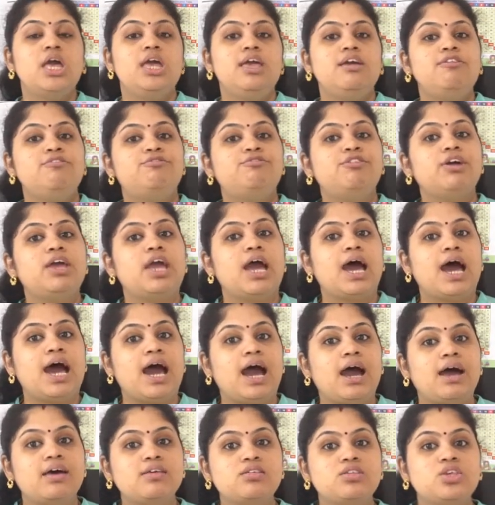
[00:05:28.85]
if I
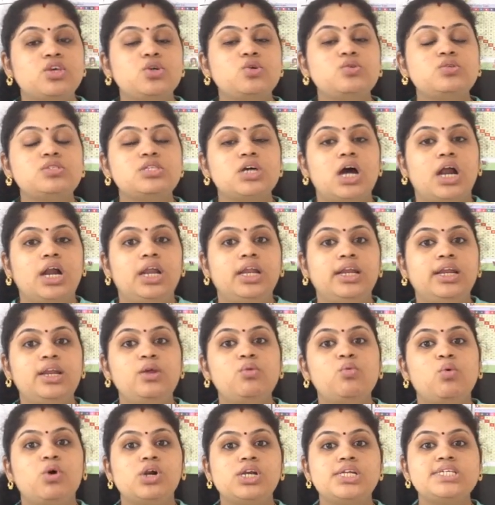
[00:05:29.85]
ask you
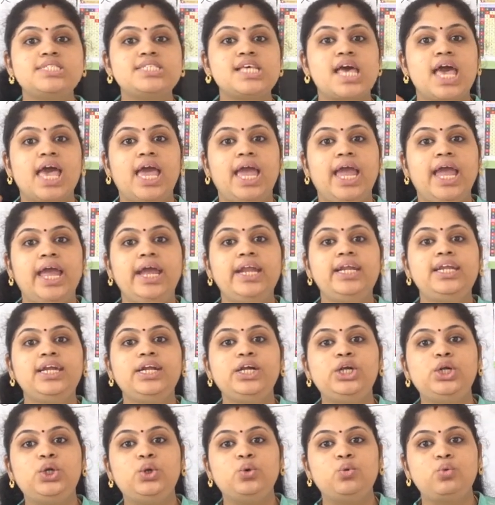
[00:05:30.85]
suddenly what is a eight
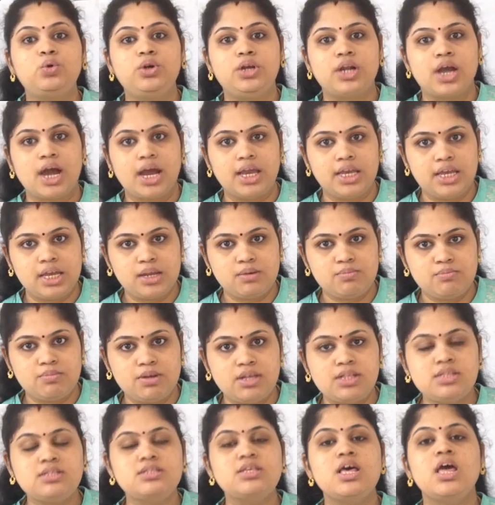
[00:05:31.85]
into nine
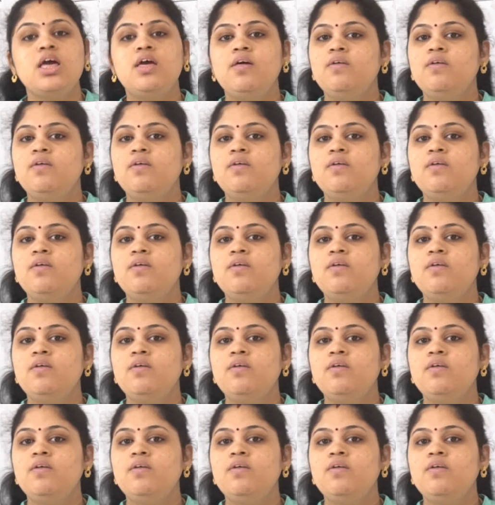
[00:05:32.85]
means,